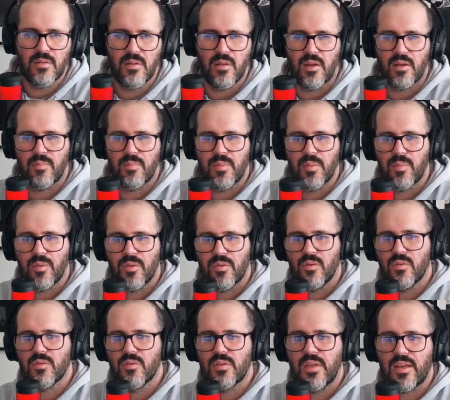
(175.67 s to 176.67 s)
Like, people
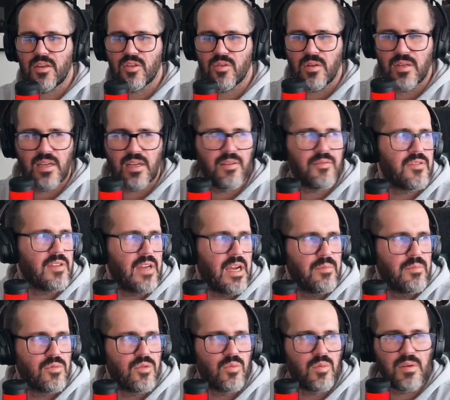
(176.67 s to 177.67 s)
don't actually have
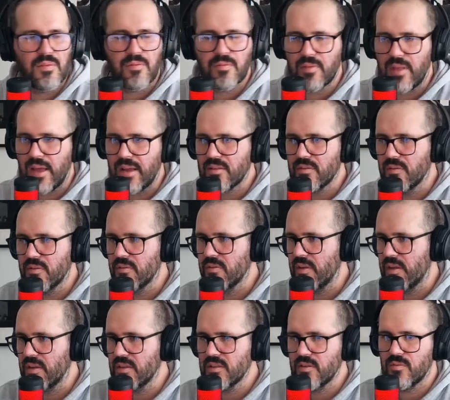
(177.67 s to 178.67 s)
time to reflect on
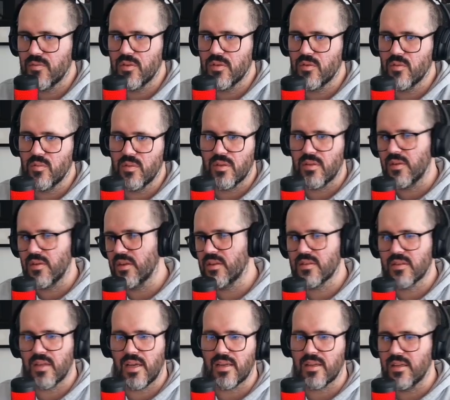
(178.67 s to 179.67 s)
things. If you're doing
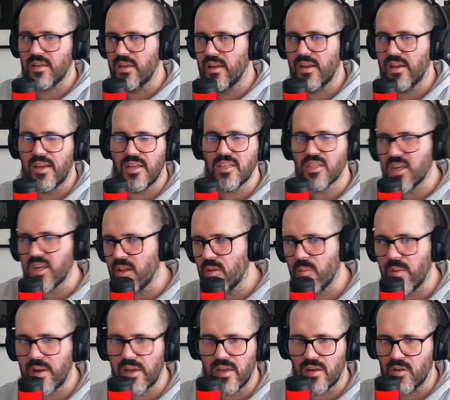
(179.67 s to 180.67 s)
things like in an agile
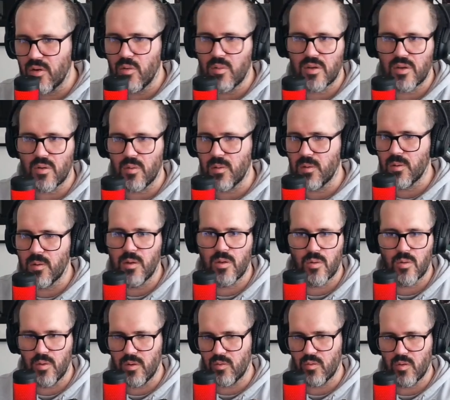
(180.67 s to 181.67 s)
way and going,
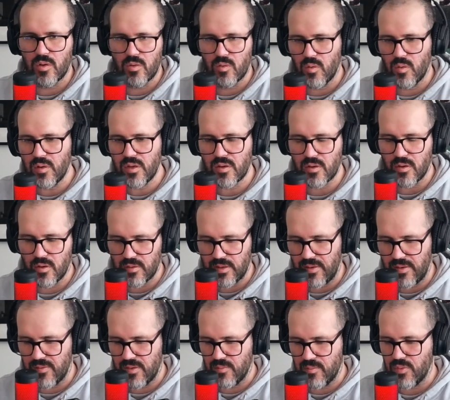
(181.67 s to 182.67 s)
you're not
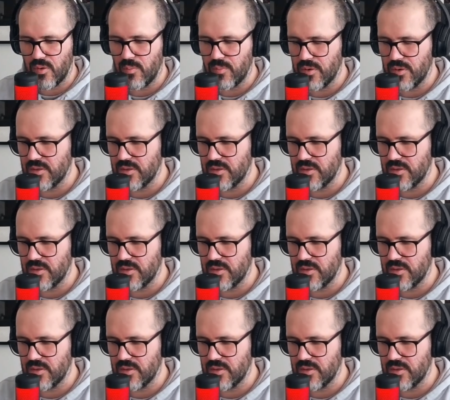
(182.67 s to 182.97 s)
having proper